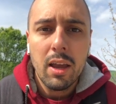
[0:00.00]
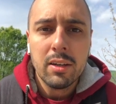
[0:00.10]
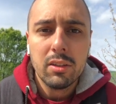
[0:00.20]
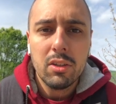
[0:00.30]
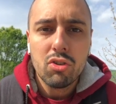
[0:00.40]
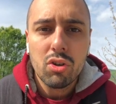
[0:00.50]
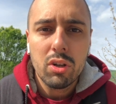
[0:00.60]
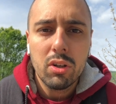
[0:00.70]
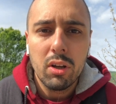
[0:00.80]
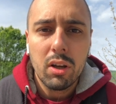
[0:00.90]
In
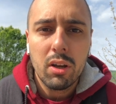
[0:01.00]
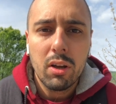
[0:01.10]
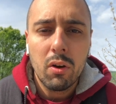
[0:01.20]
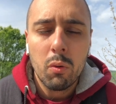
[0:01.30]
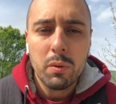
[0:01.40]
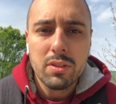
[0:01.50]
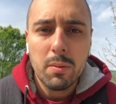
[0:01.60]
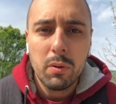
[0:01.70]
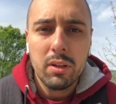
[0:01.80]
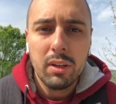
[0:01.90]
addition,
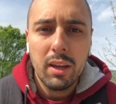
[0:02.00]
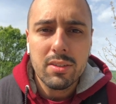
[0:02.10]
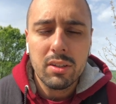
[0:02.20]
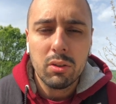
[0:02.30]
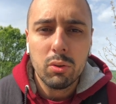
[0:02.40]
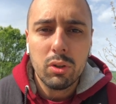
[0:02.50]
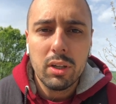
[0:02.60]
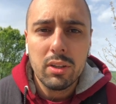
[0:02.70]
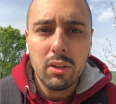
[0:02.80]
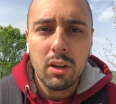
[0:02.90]
OpenZeppelin has
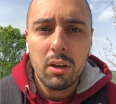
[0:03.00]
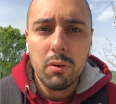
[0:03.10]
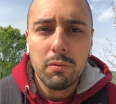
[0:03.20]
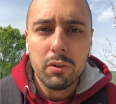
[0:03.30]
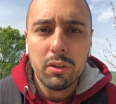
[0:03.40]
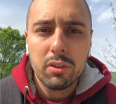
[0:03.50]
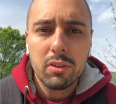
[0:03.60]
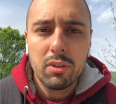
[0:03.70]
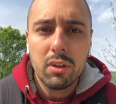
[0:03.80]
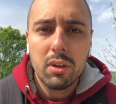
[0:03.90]
included
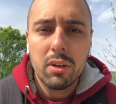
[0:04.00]
revert